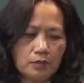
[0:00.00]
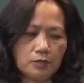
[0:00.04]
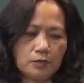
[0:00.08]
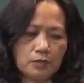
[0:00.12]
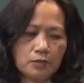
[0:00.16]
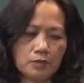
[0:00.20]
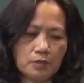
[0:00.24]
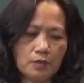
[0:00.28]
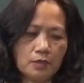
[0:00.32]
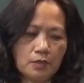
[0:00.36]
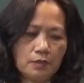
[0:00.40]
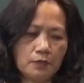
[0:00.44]

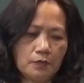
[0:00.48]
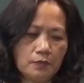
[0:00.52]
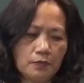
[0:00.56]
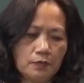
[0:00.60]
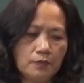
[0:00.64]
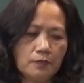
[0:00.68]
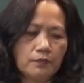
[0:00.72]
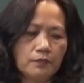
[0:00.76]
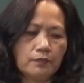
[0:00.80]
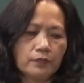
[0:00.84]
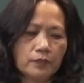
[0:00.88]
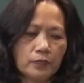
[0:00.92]

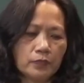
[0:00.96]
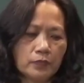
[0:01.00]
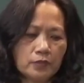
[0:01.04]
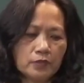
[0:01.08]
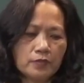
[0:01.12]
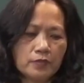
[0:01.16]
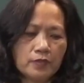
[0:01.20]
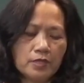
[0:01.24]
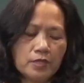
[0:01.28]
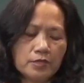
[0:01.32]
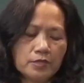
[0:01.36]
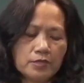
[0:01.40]
So
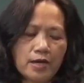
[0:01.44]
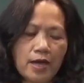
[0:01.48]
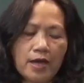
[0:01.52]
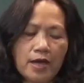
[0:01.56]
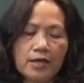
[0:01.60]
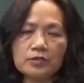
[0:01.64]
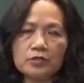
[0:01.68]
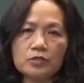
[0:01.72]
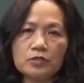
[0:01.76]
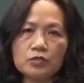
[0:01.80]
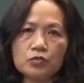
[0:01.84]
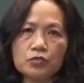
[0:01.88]
these
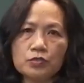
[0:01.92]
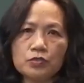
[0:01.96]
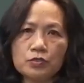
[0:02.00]
are the